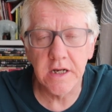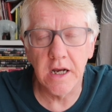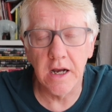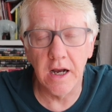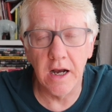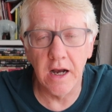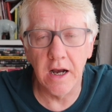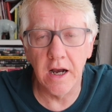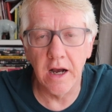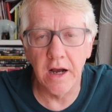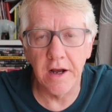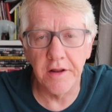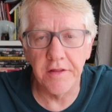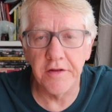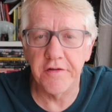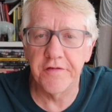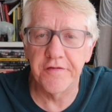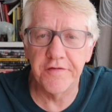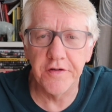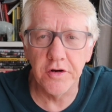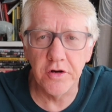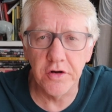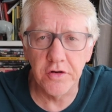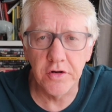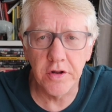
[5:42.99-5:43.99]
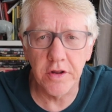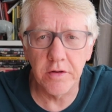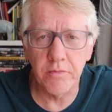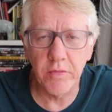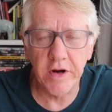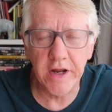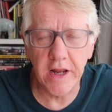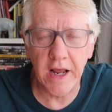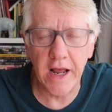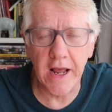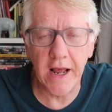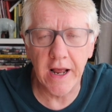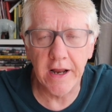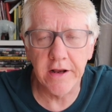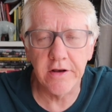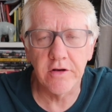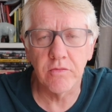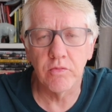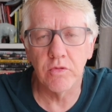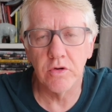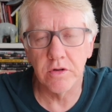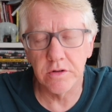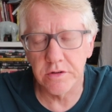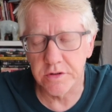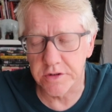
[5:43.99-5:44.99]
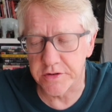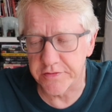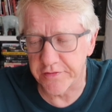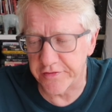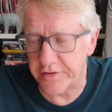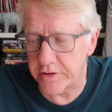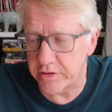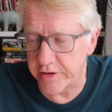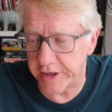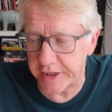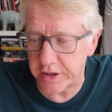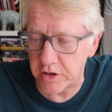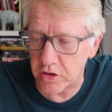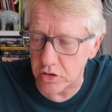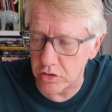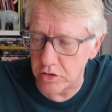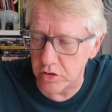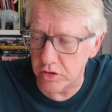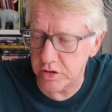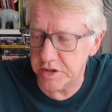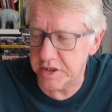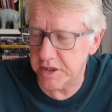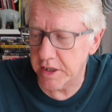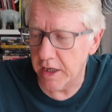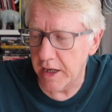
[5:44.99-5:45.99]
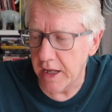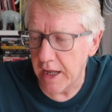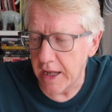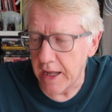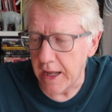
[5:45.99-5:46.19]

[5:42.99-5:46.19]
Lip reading: the food that we had was very good.